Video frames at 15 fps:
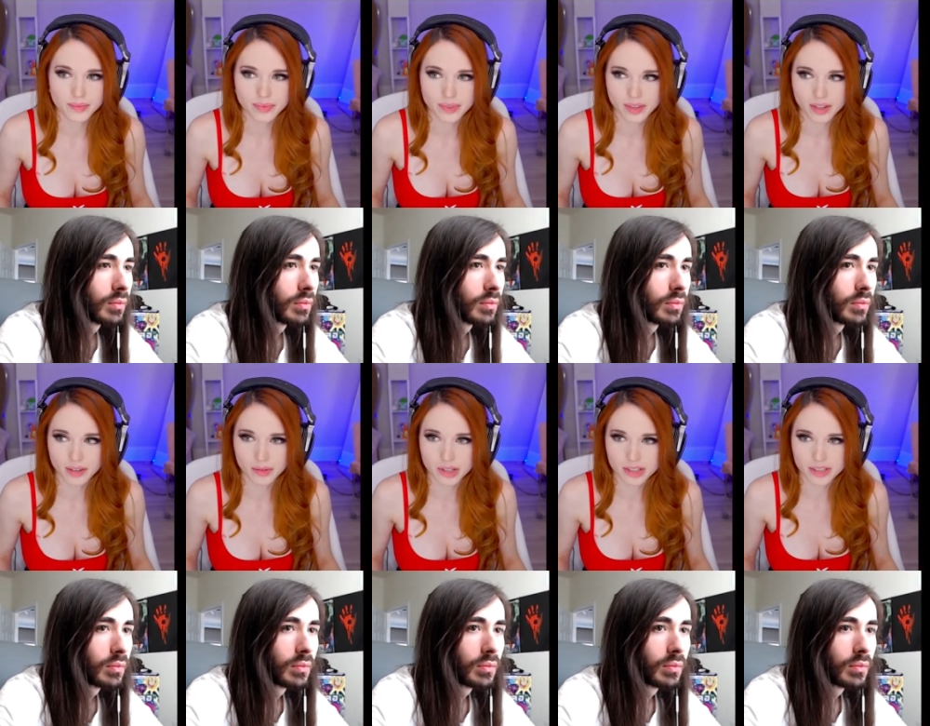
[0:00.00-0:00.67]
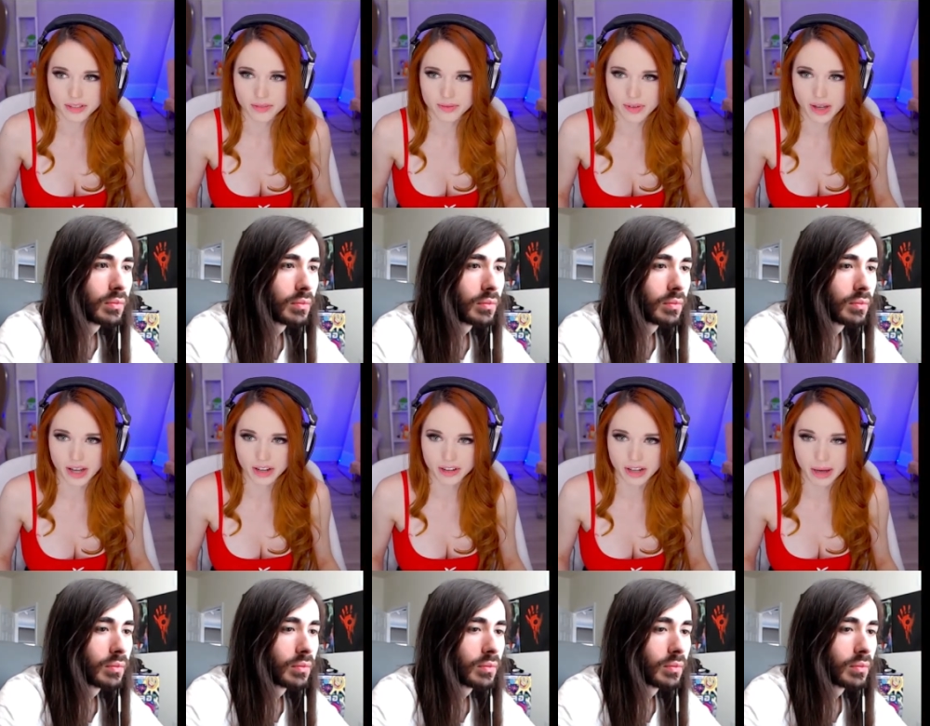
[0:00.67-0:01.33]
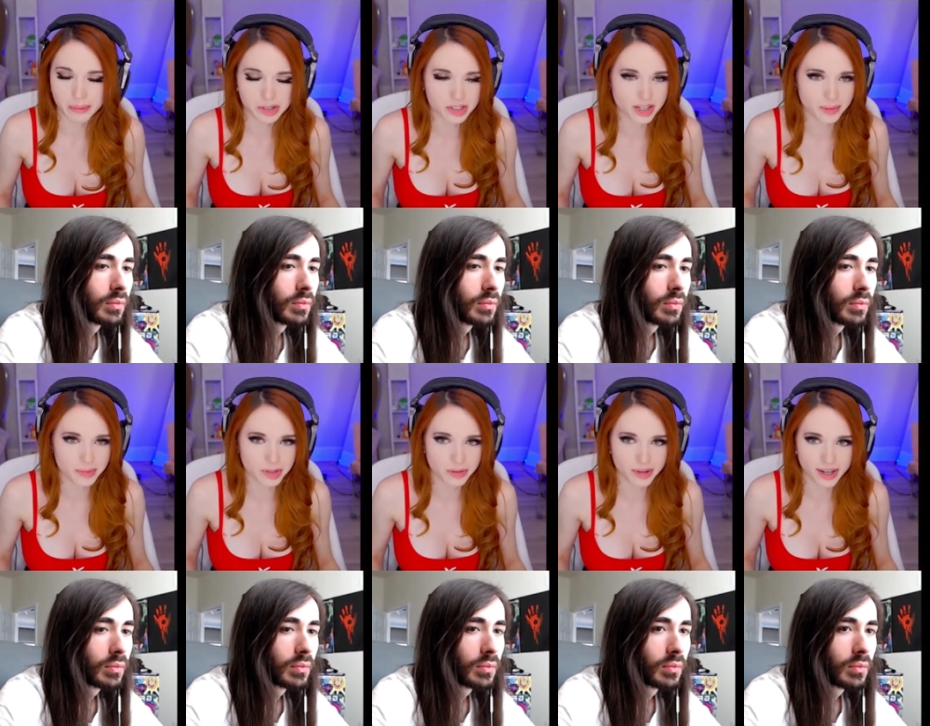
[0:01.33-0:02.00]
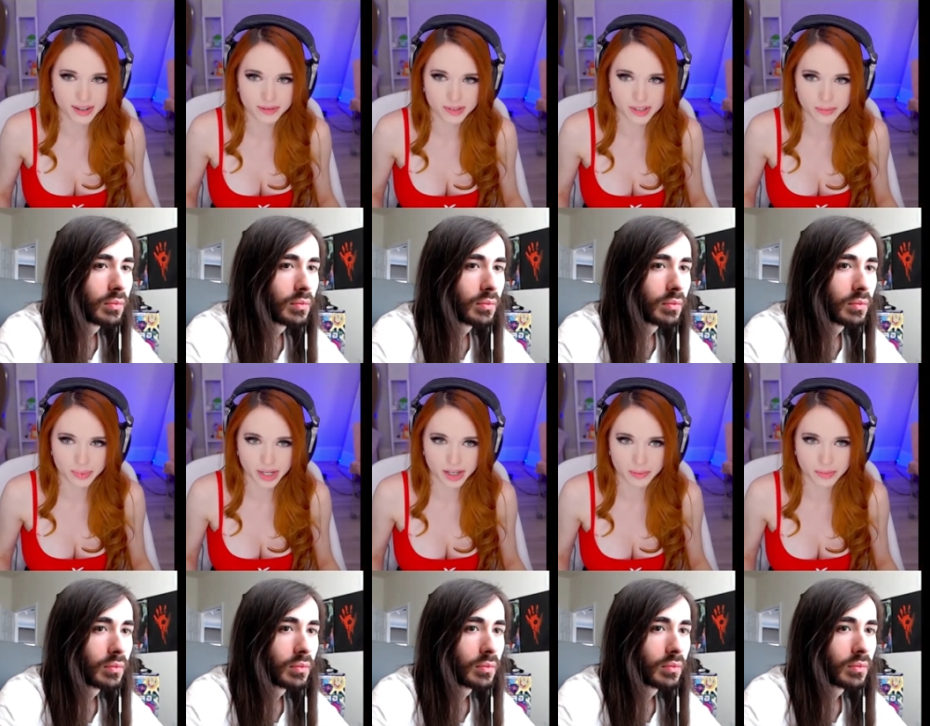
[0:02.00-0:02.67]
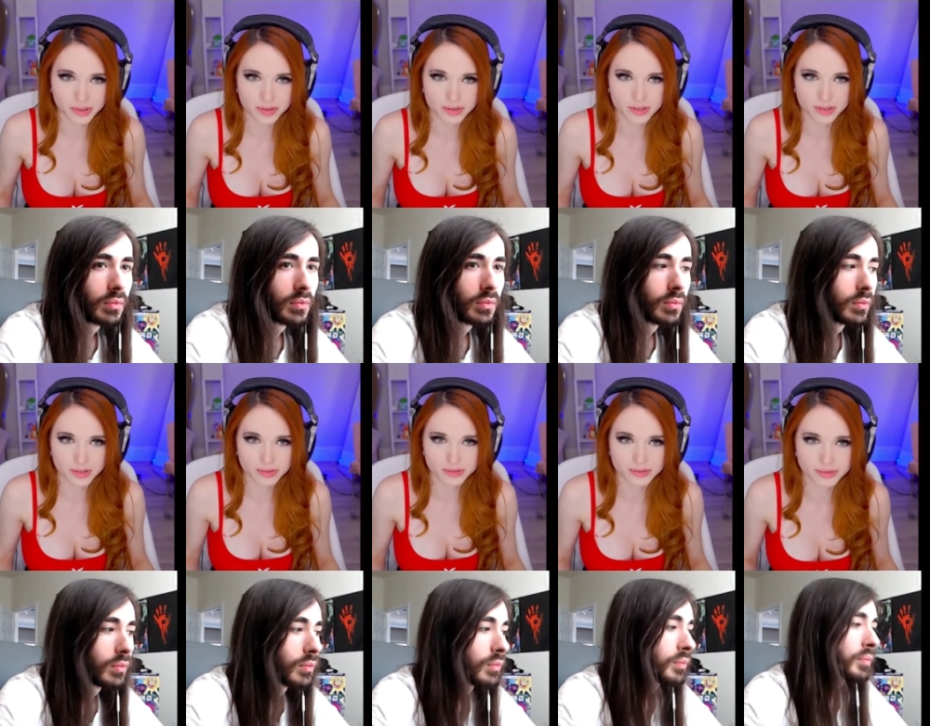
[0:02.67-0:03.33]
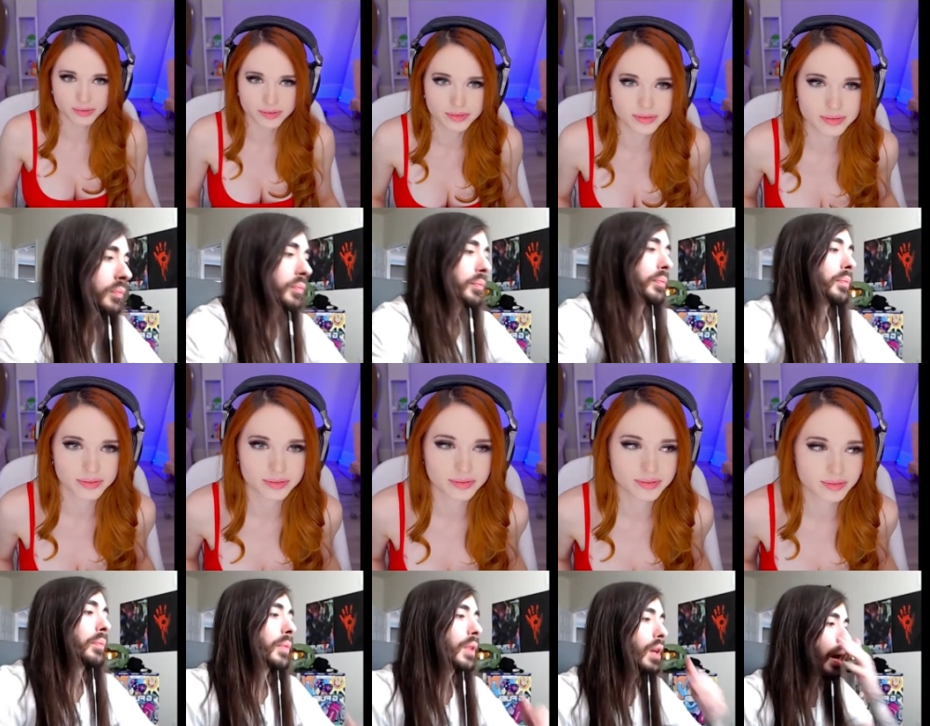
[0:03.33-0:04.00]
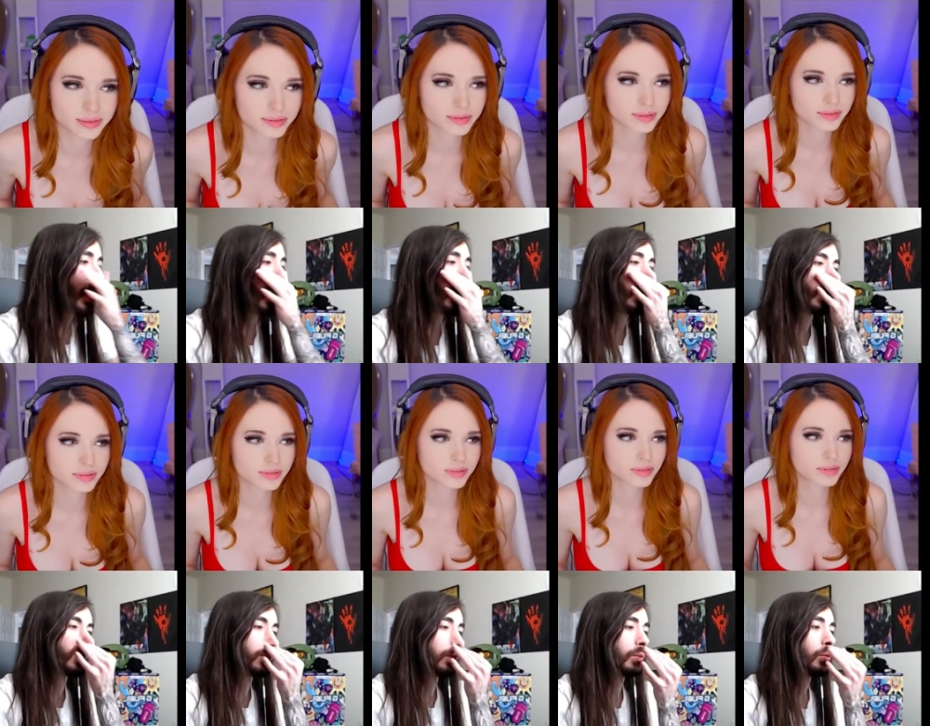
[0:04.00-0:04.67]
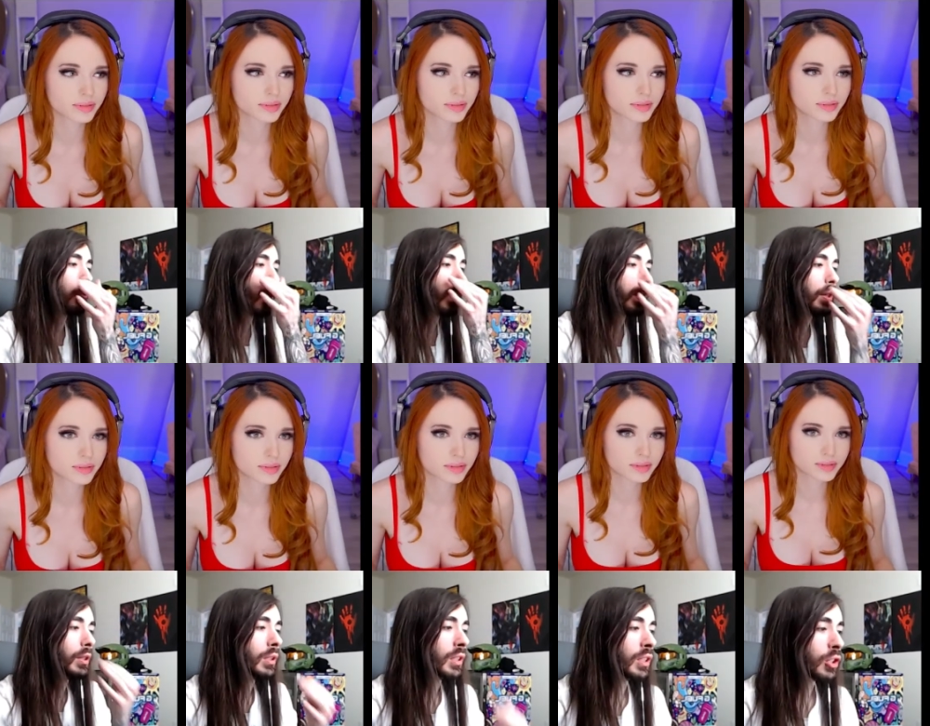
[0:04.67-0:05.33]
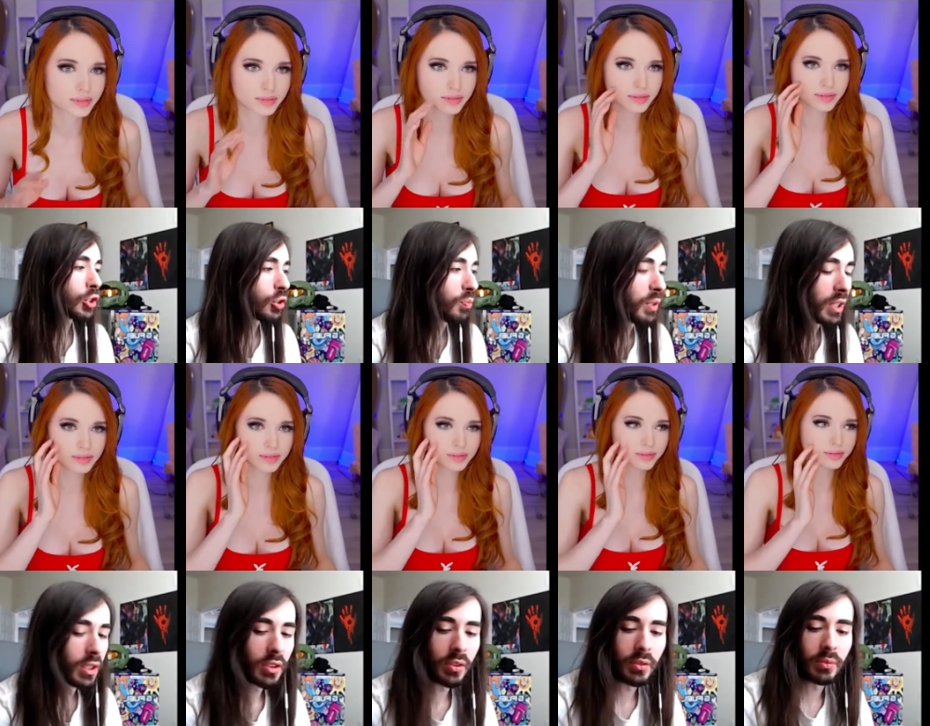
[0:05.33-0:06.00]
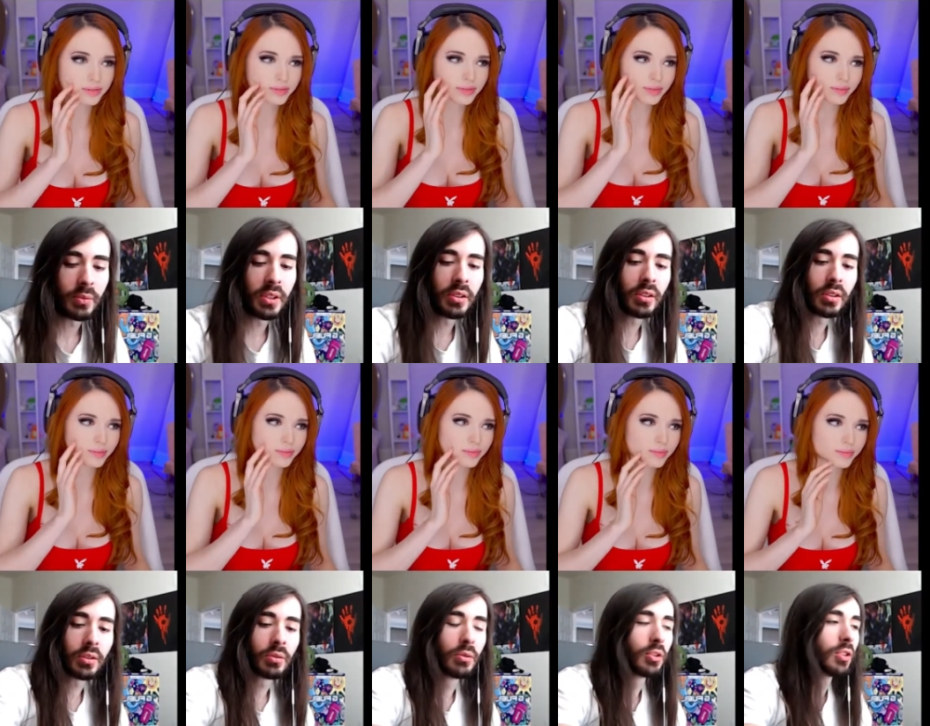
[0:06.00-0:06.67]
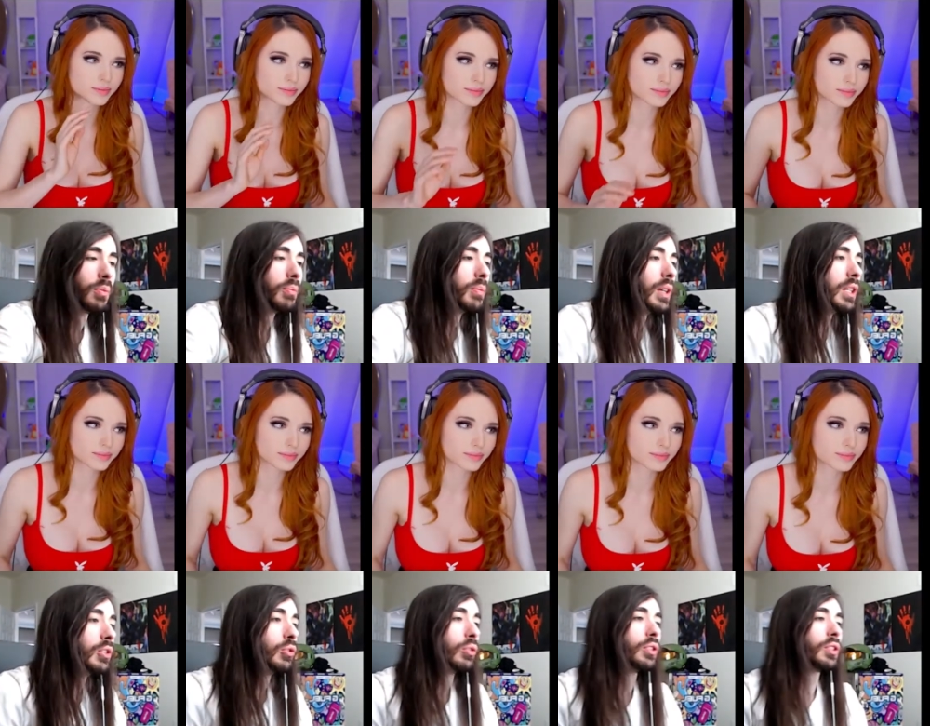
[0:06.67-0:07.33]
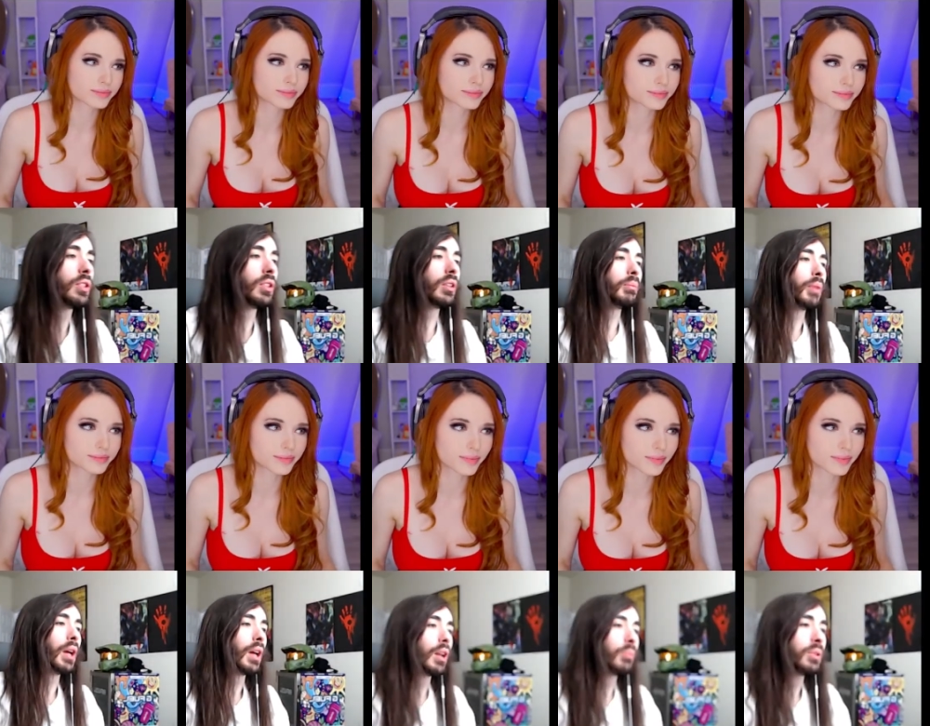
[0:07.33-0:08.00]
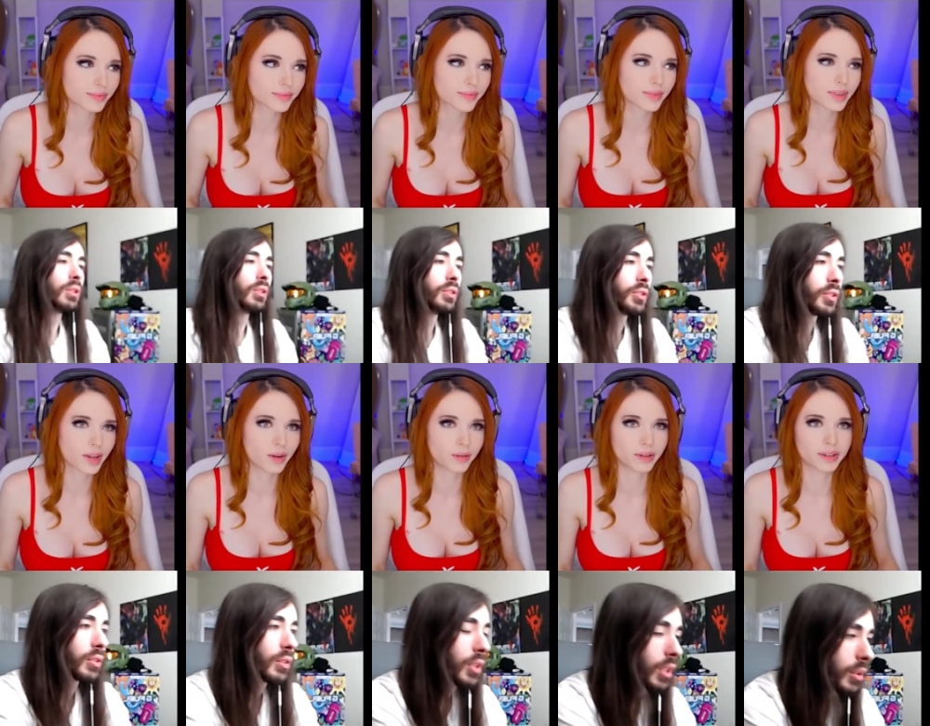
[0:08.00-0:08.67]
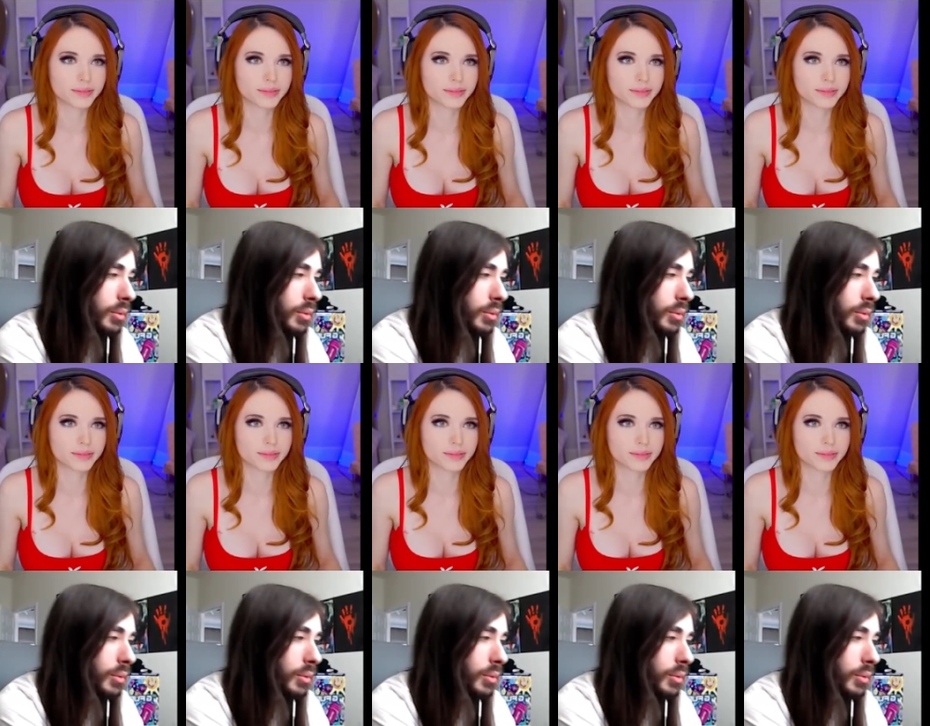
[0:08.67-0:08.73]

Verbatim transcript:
Speaker 1: We also have I don't know how much time you have. We have ban appeals too.
Speaker 2: Yeah, I got like twenty ish minutes. We can get through some interesting ban appeals. Okay.